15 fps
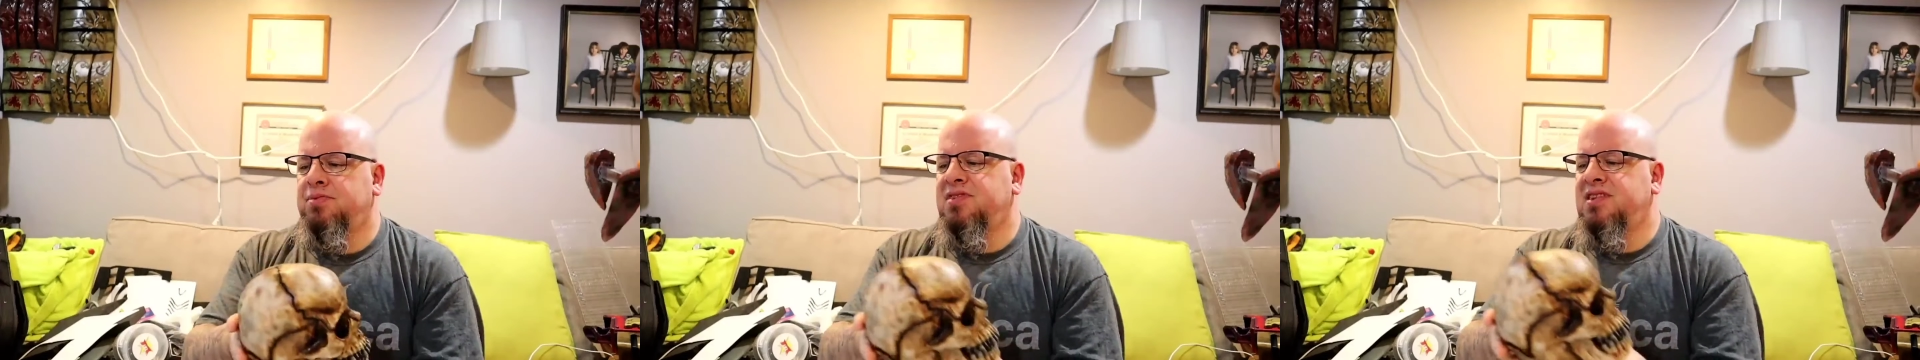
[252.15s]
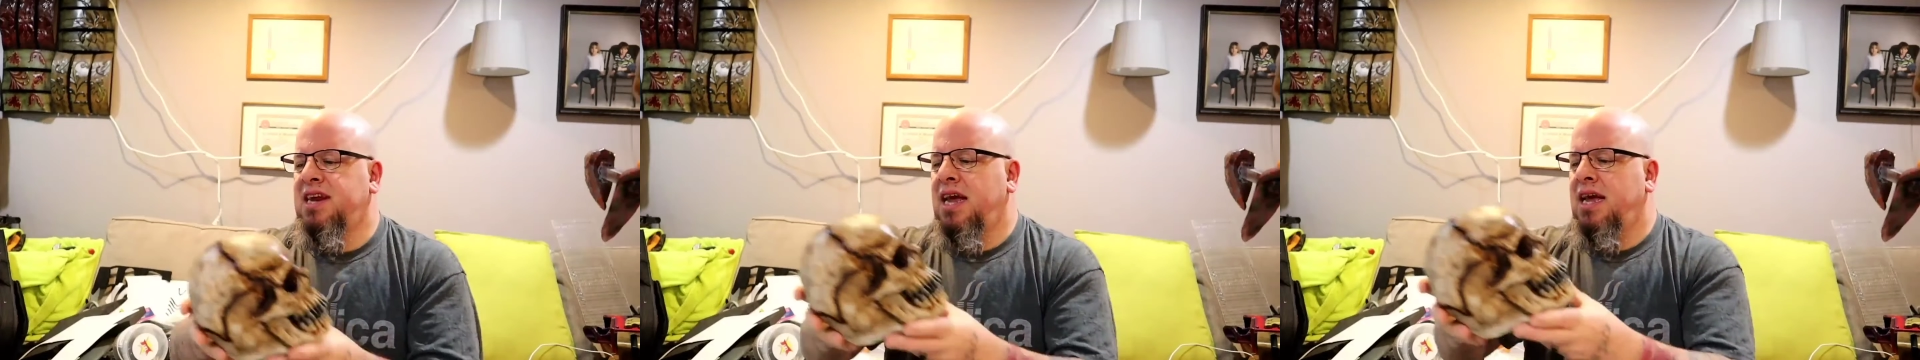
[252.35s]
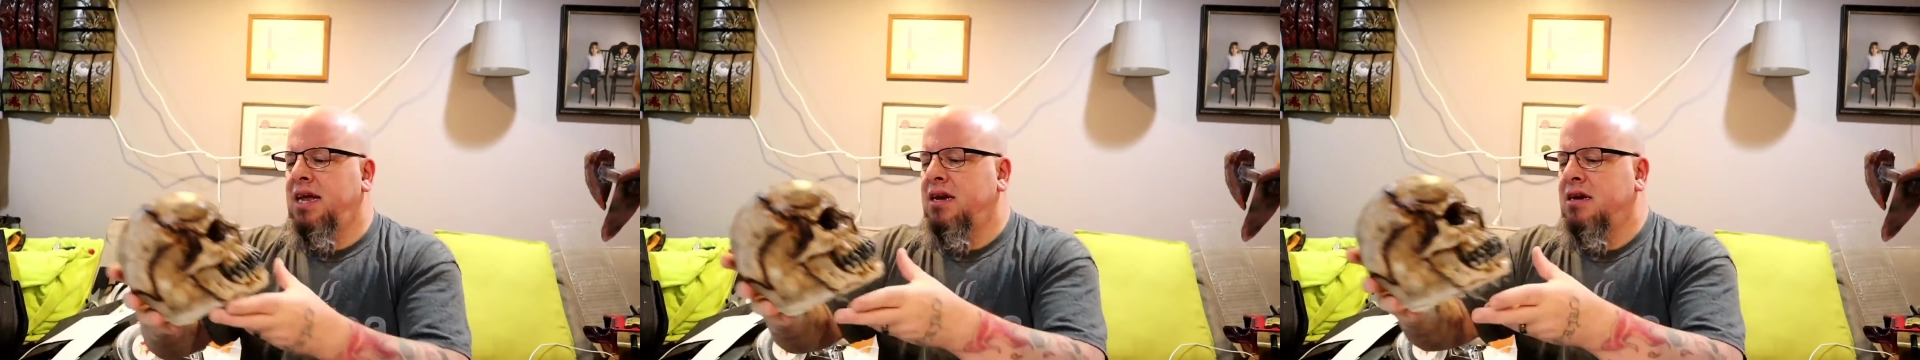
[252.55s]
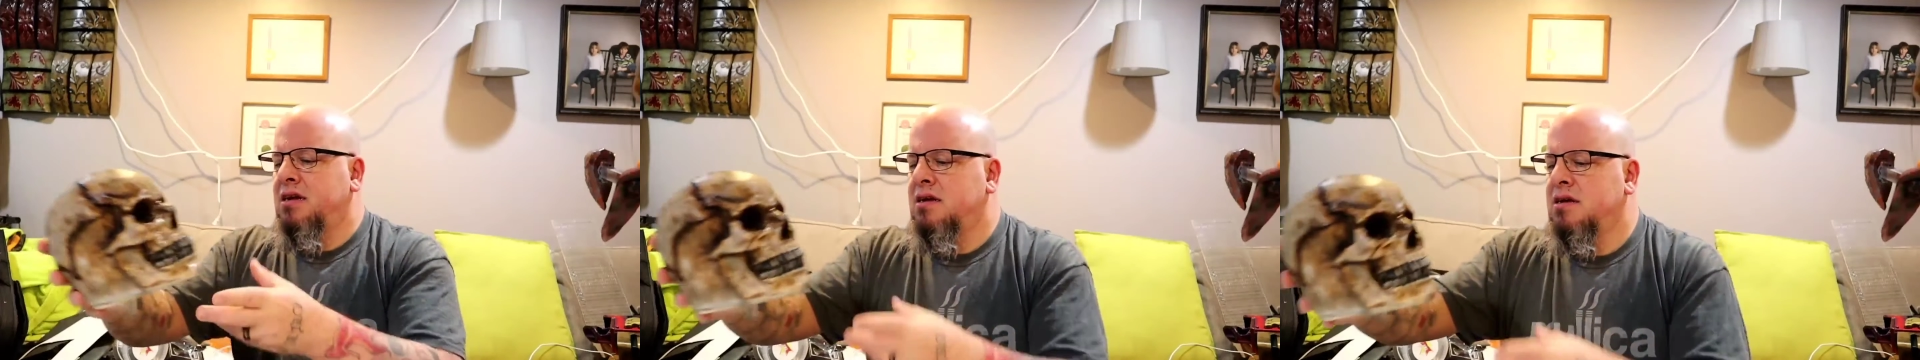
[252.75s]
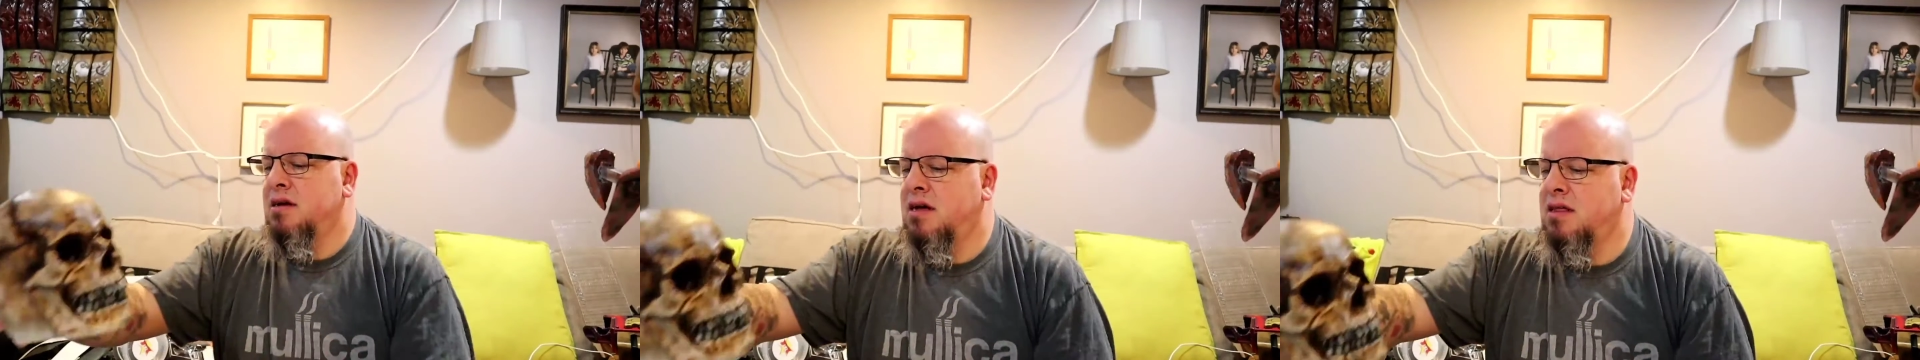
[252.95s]
stain,
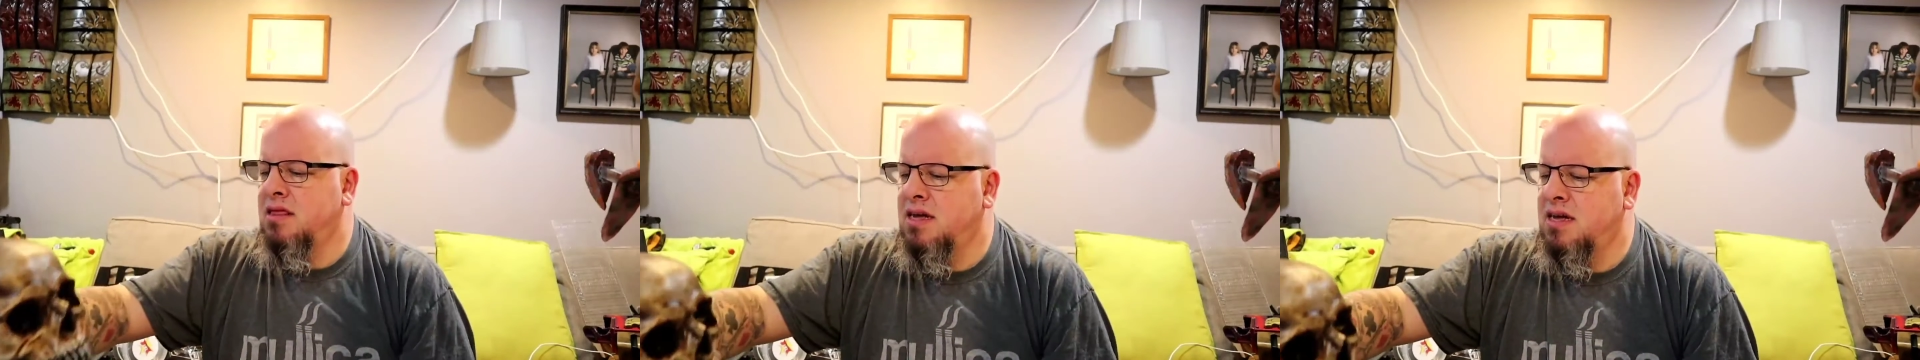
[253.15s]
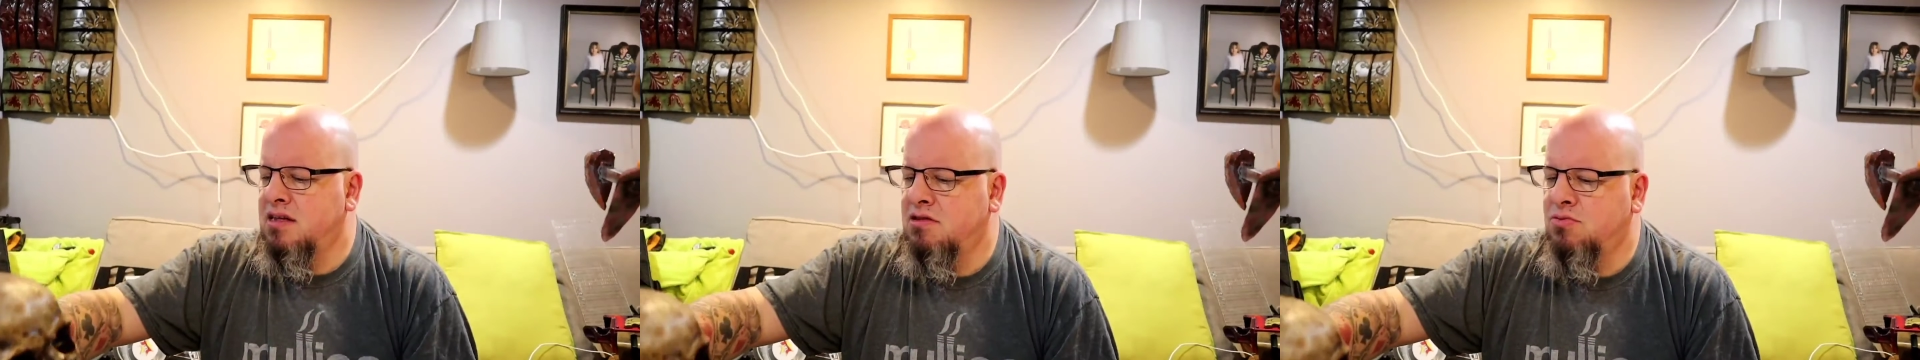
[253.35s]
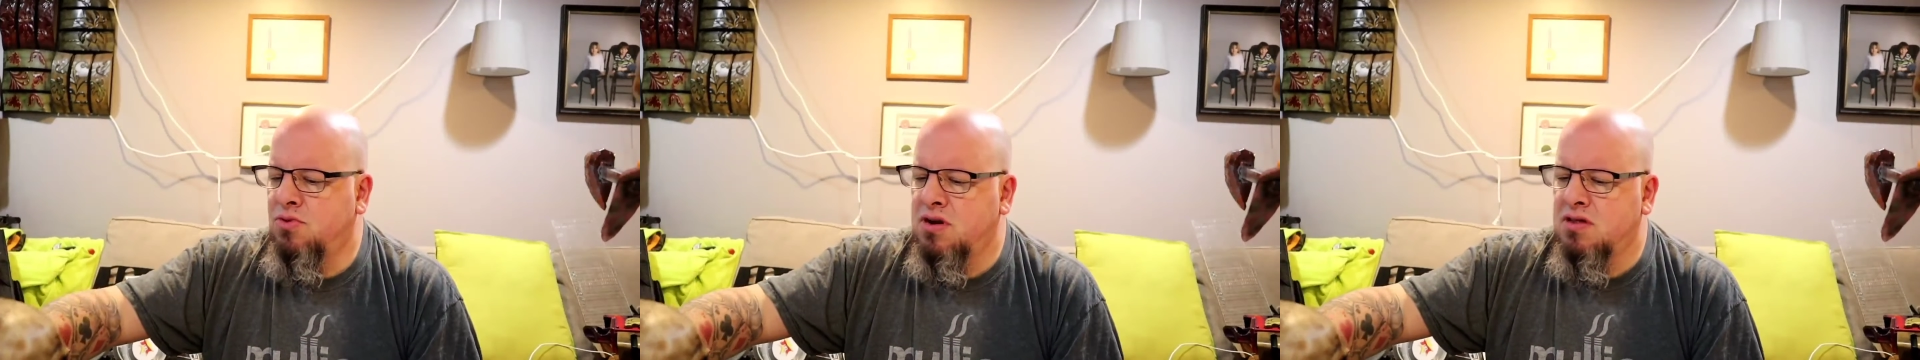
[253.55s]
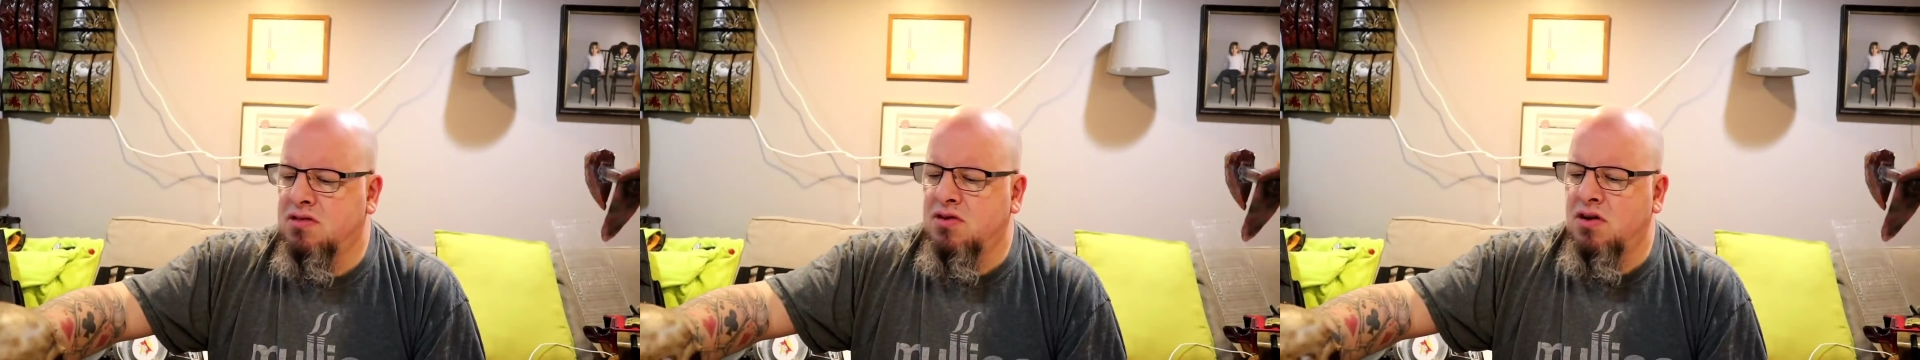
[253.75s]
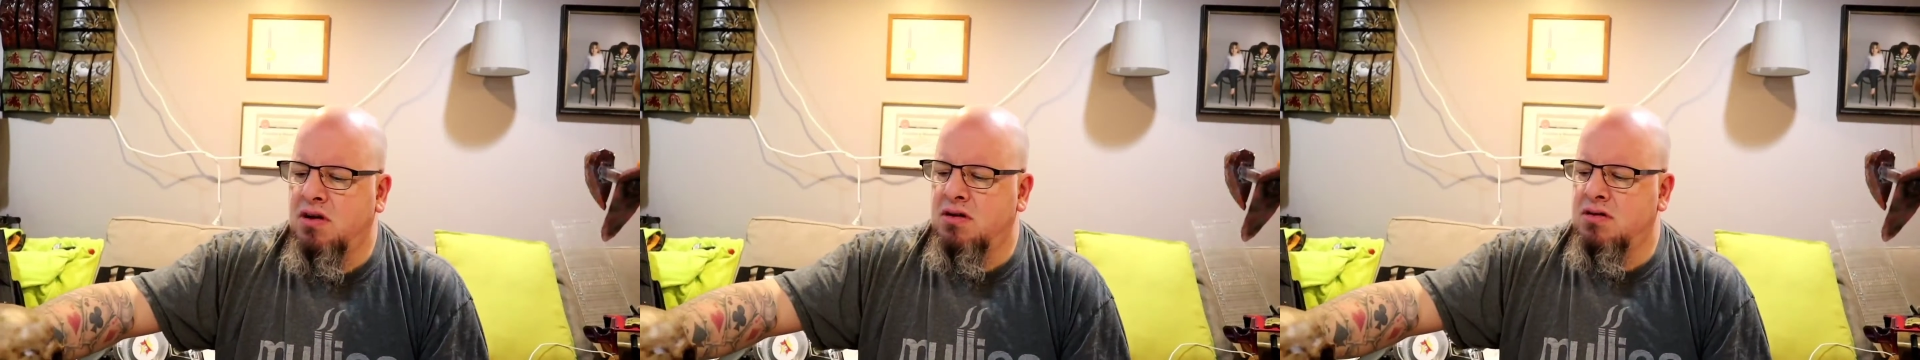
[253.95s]
I think is what it's
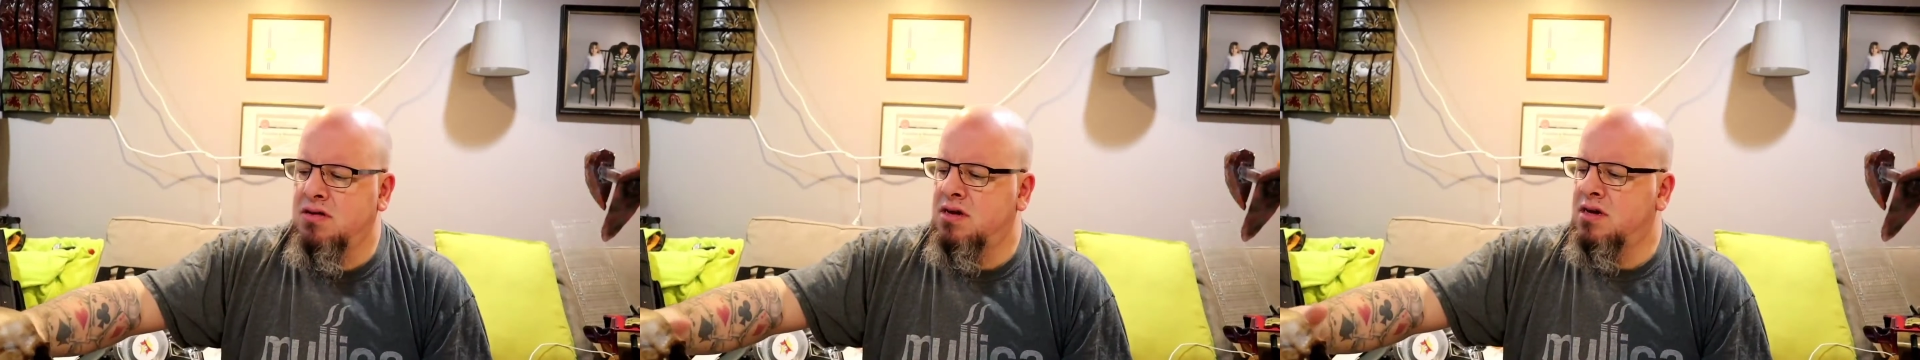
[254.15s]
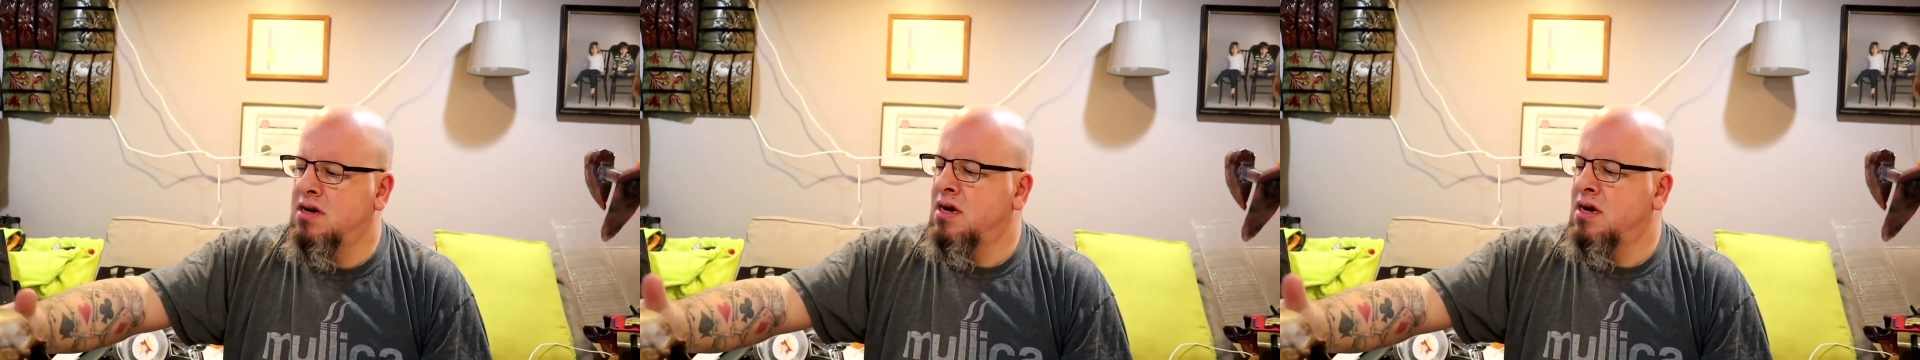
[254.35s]
called.